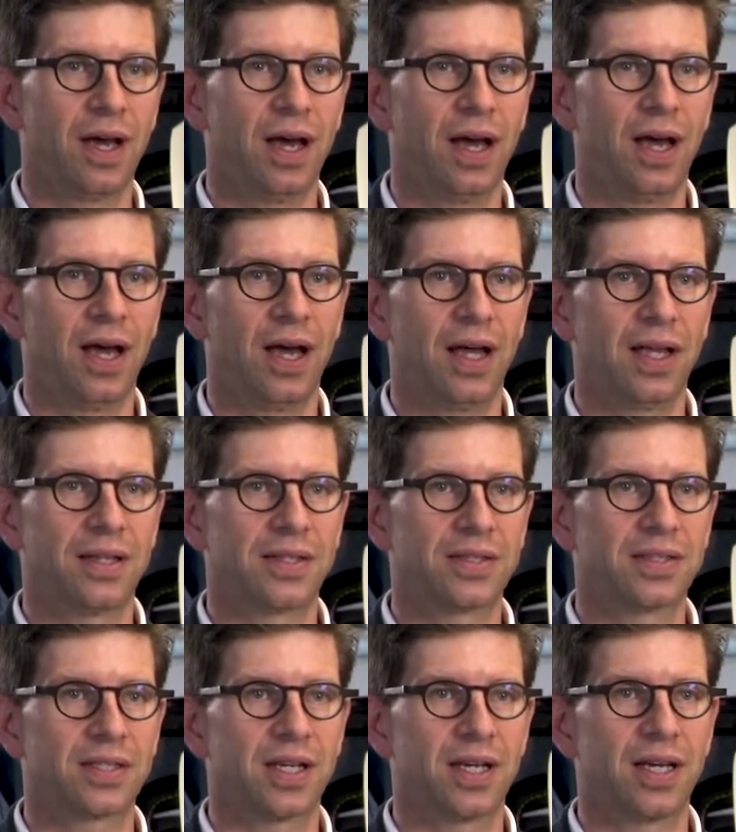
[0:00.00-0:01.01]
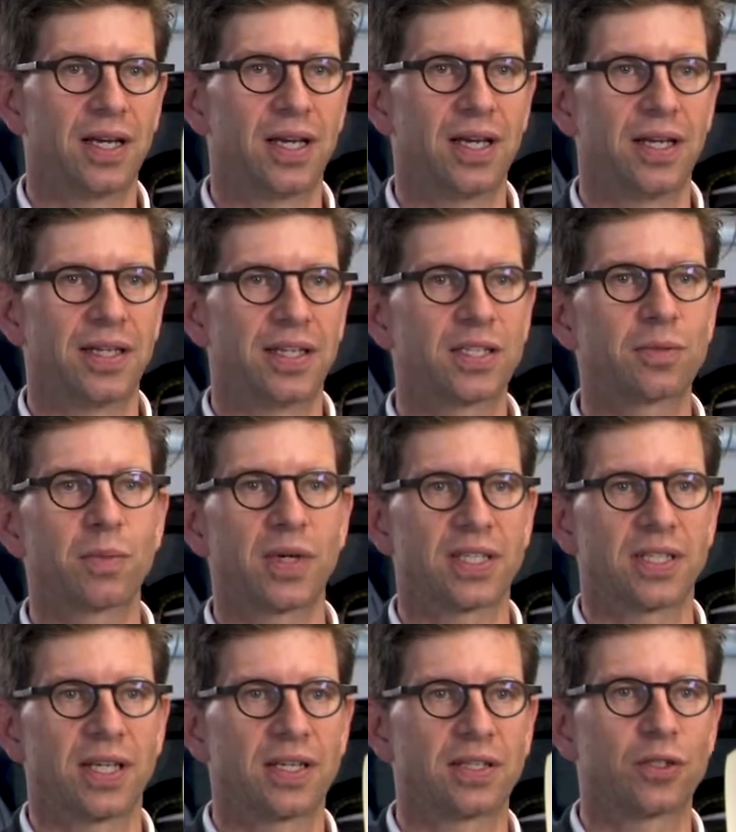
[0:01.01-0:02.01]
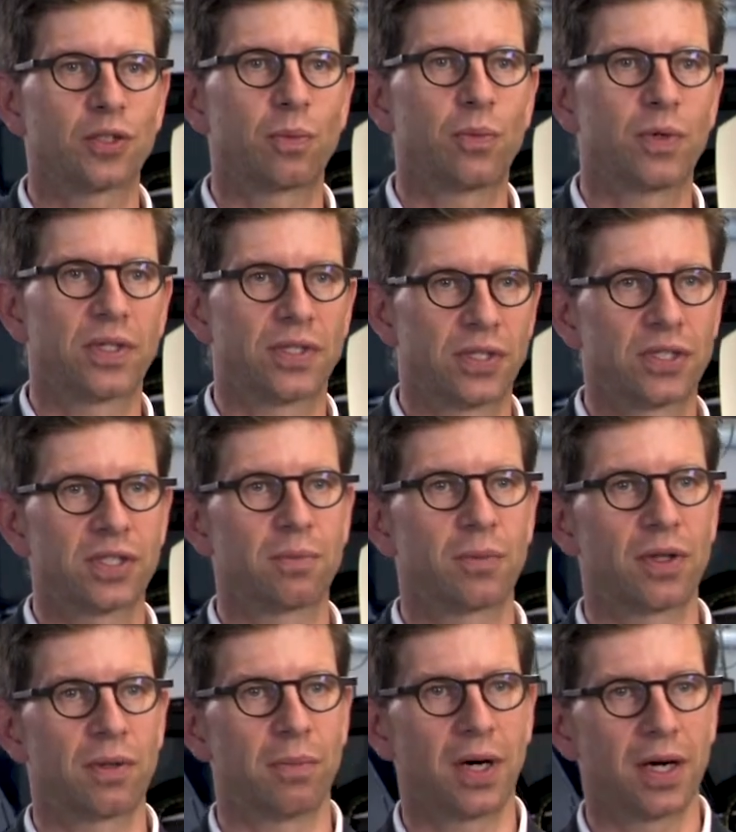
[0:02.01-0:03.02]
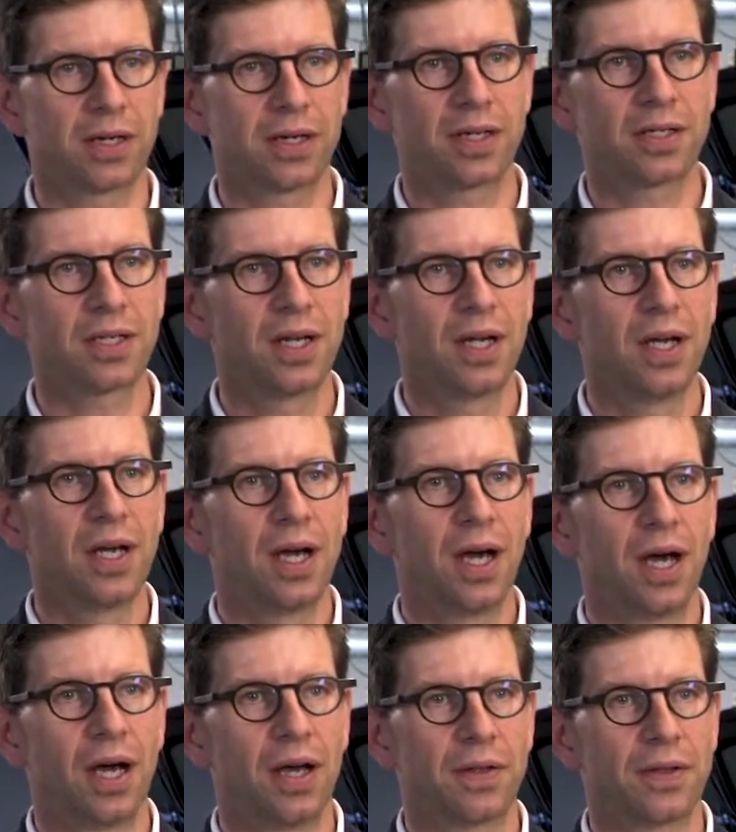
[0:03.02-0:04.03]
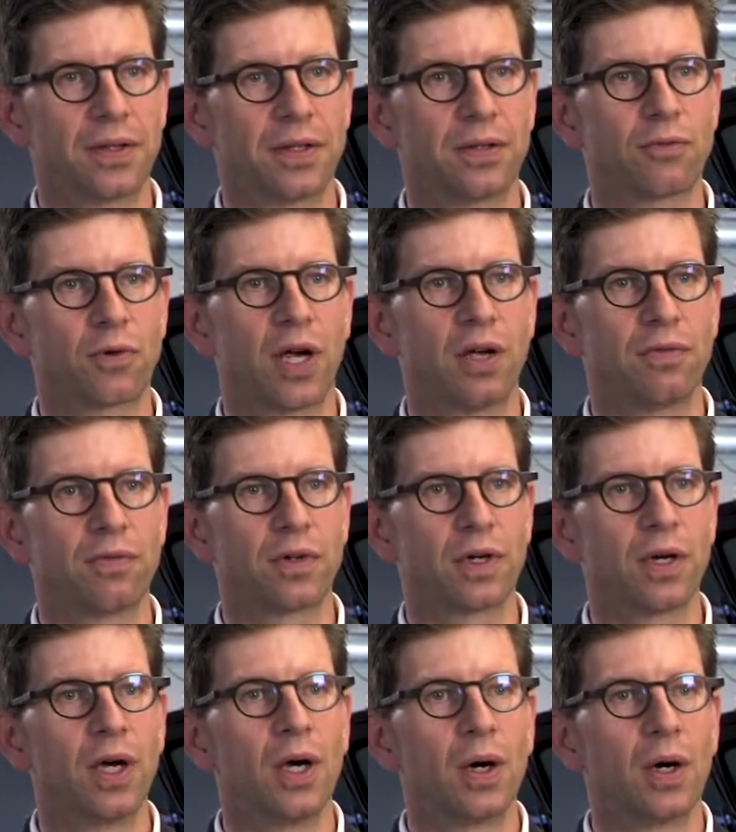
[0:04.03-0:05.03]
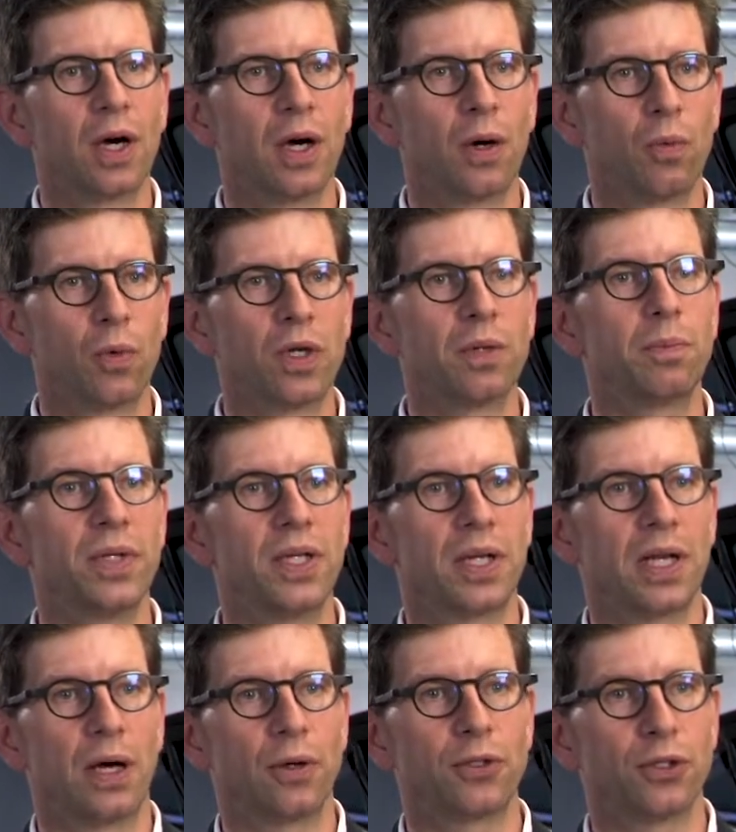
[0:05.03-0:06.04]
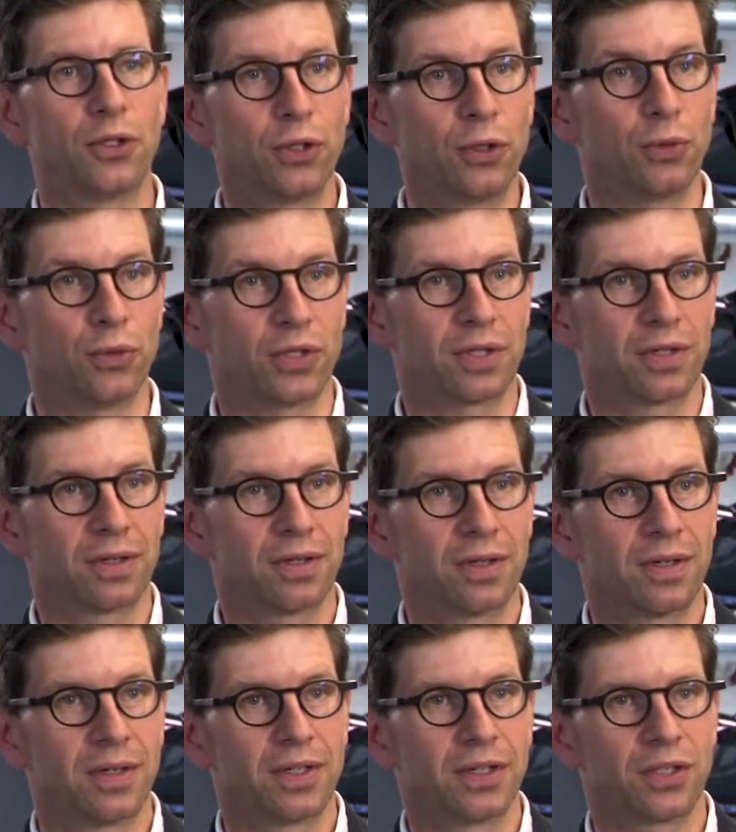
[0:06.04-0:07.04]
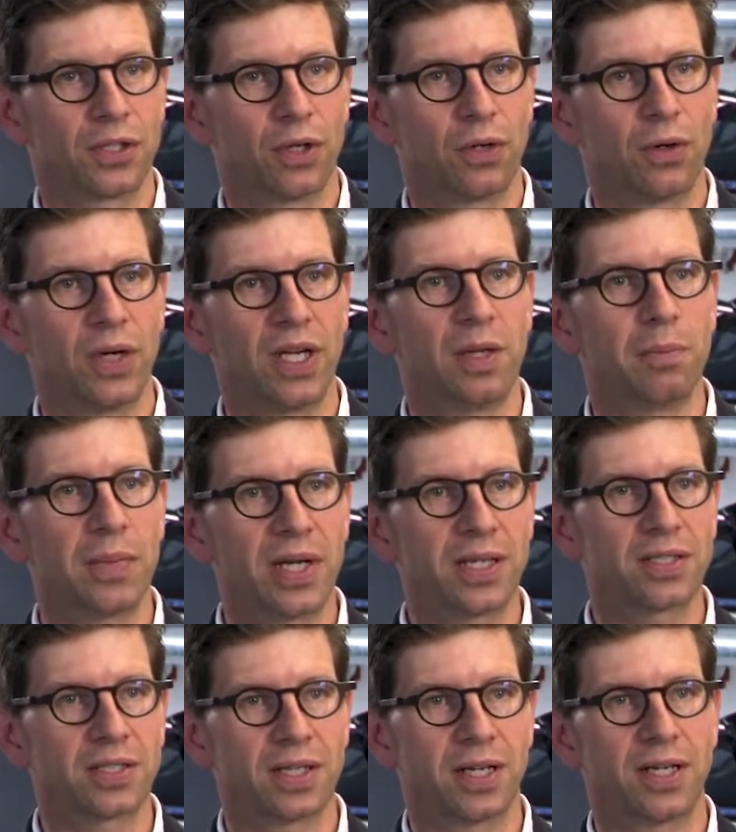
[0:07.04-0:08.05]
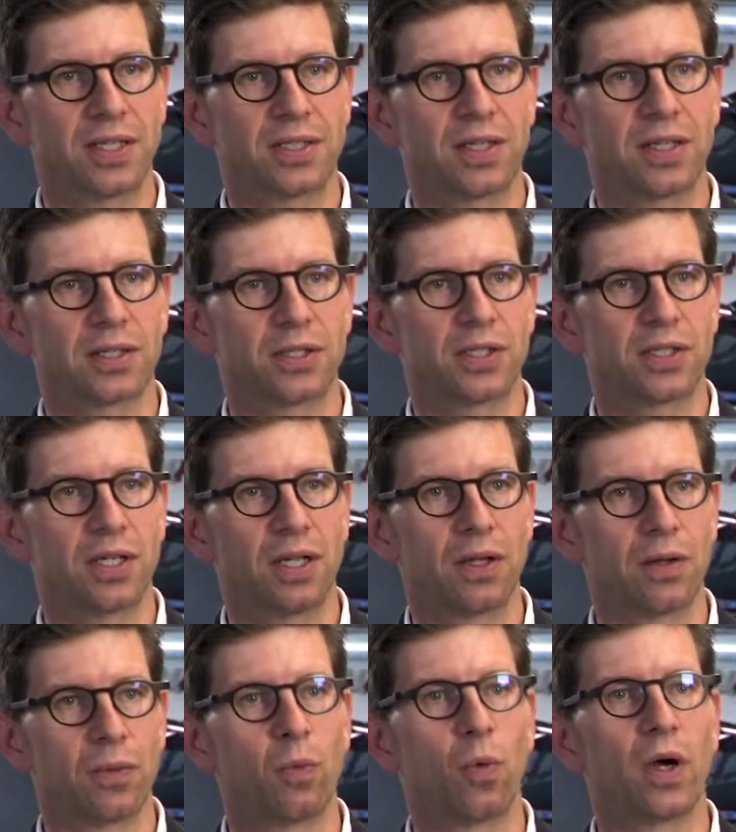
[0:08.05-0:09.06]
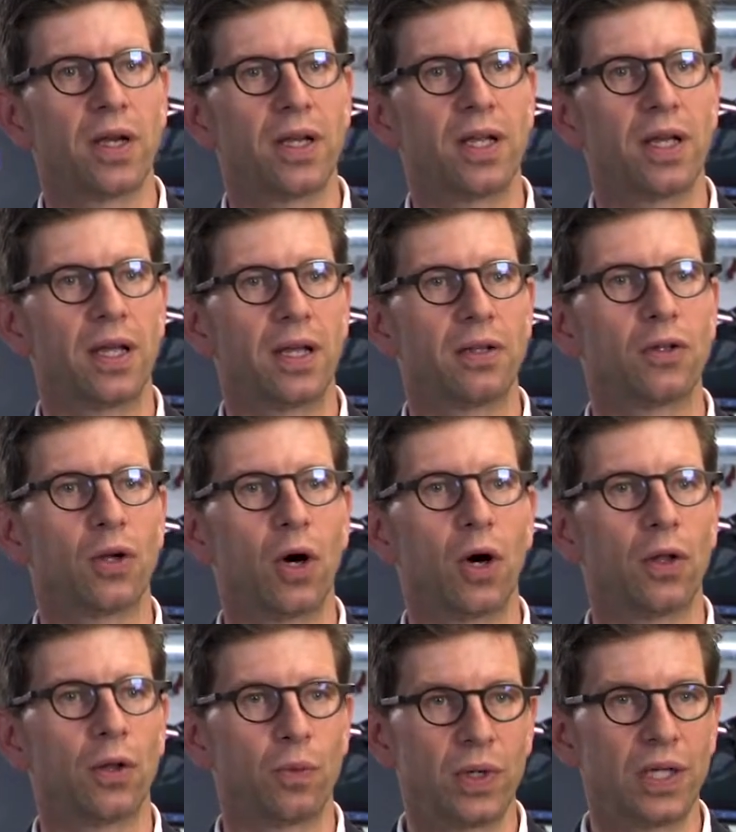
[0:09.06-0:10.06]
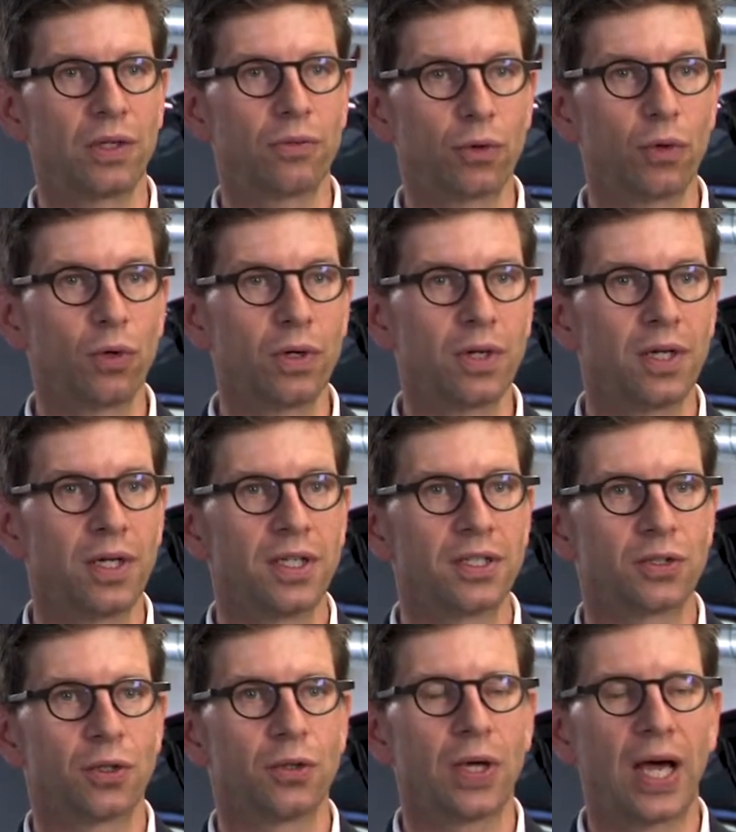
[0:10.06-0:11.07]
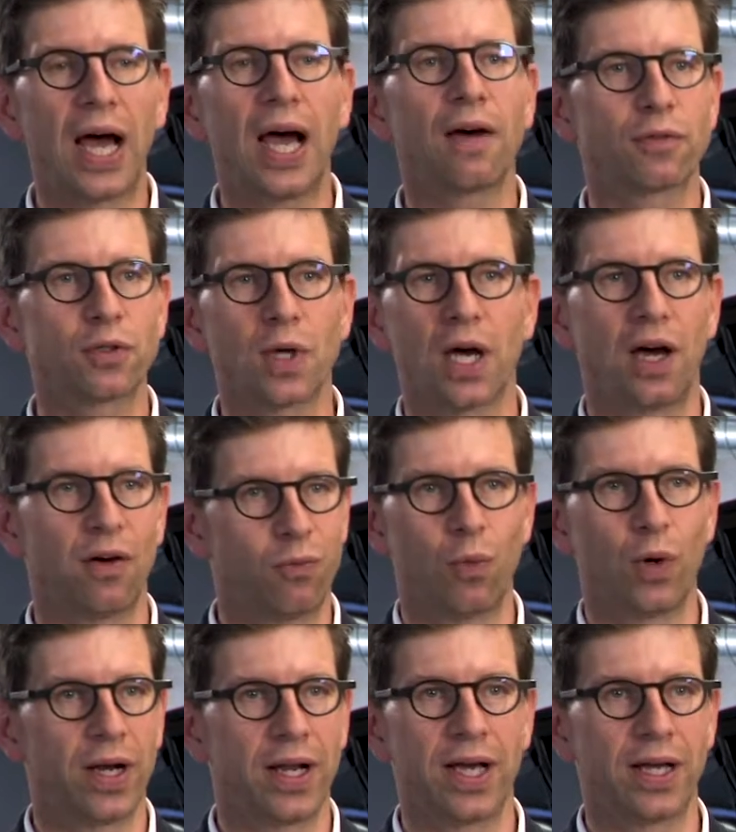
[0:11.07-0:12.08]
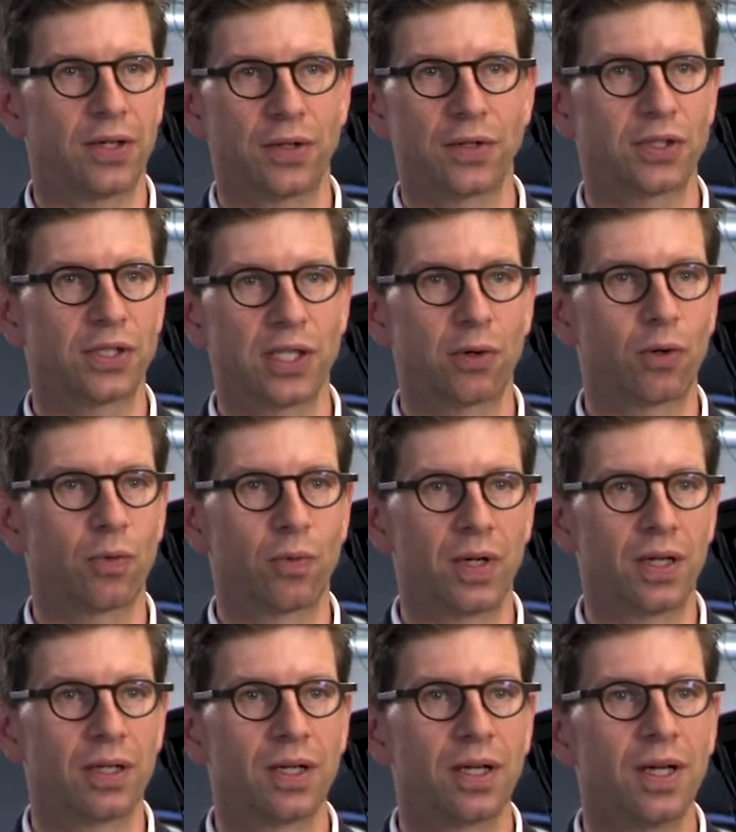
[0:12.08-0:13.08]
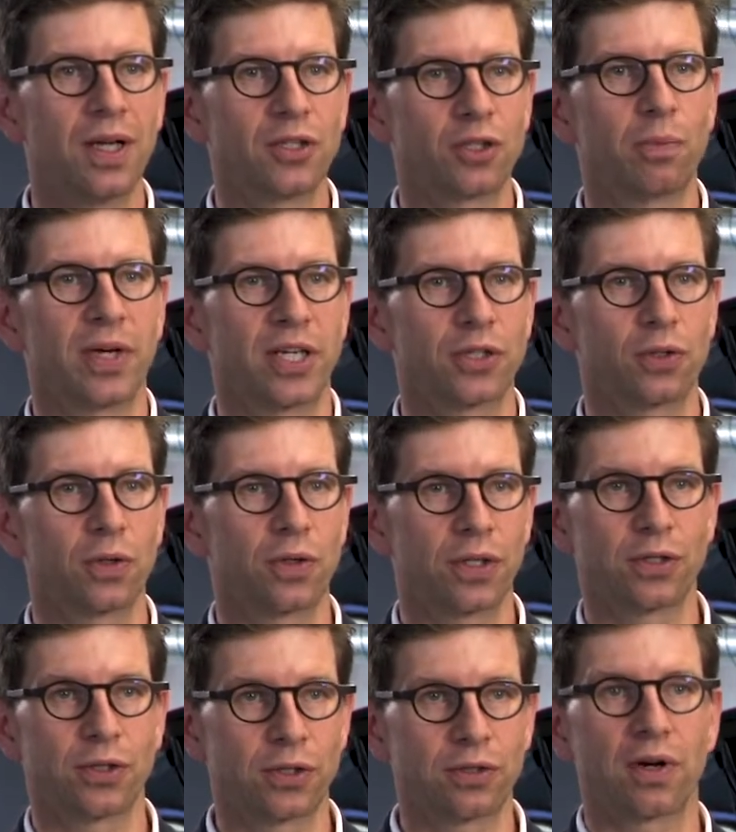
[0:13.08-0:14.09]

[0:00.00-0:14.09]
And uh, it doesn't make sense to put a system on the market uh, that the driver uh, wouldn't be allowed to use. So in many states, there's still one hand on the wheel rule. So you have to have one hand on the steering wheel to make sure that you're